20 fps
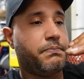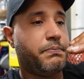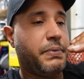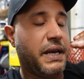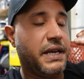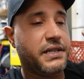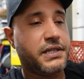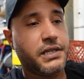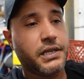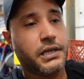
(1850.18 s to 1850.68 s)

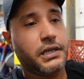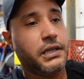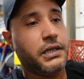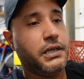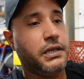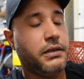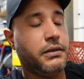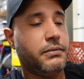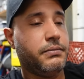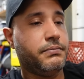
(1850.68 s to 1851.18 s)

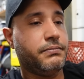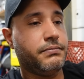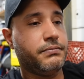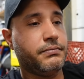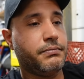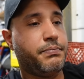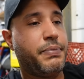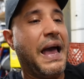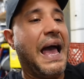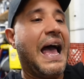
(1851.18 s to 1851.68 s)
basically
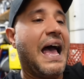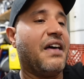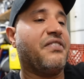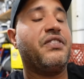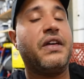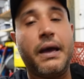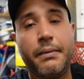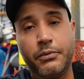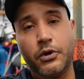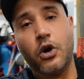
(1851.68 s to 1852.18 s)

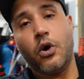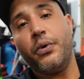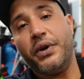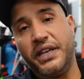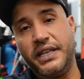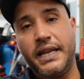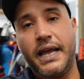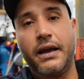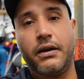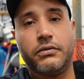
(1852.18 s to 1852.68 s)
path I'm
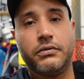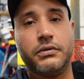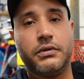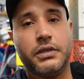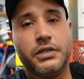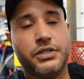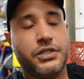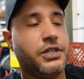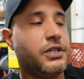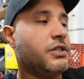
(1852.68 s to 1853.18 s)
going down.
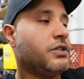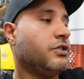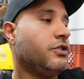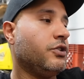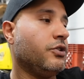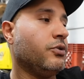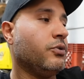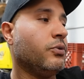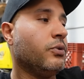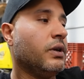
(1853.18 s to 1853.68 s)
It's just
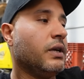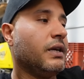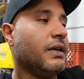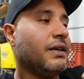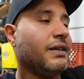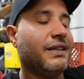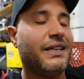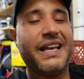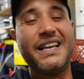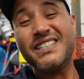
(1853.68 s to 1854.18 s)
do
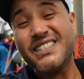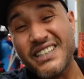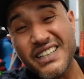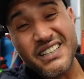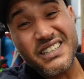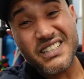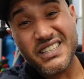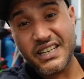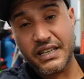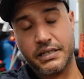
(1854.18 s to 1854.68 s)
less
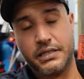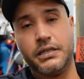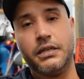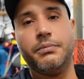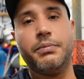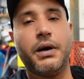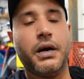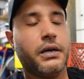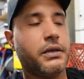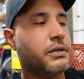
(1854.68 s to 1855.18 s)
than 60
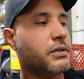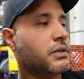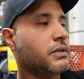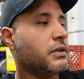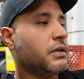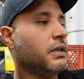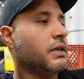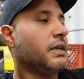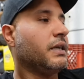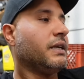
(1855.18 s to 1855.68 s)

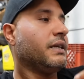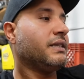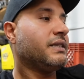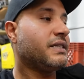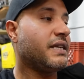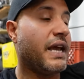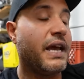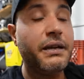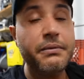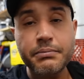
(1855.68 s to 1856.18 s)
bucks,
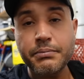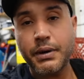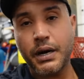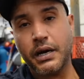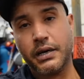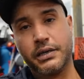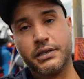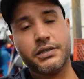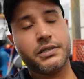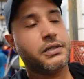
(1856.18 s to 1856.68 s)
10
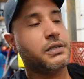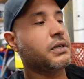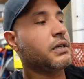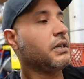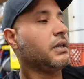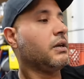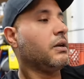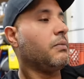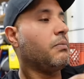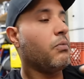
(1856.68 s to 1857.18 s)
bucks,
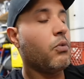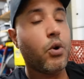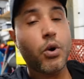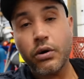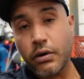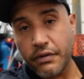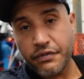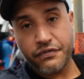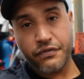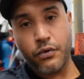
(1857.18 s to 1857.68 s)

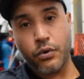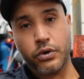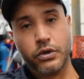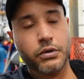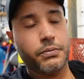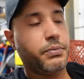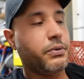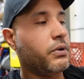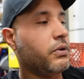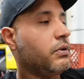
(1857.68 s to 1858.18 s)
more
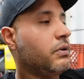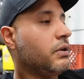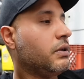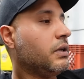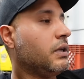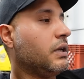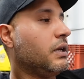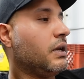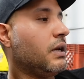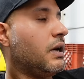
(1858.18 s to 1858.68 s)
affordable.
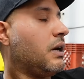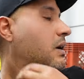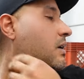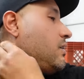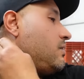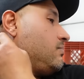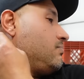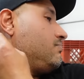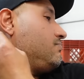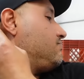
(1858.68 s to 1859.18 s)

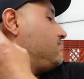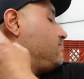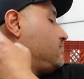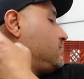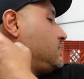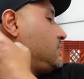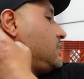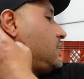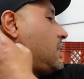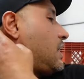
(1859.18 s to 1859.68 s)

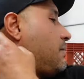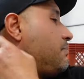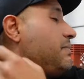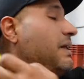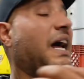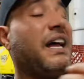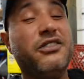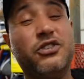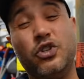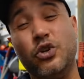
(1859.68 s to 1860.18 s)
I'm
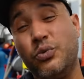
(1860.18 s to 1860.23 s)
not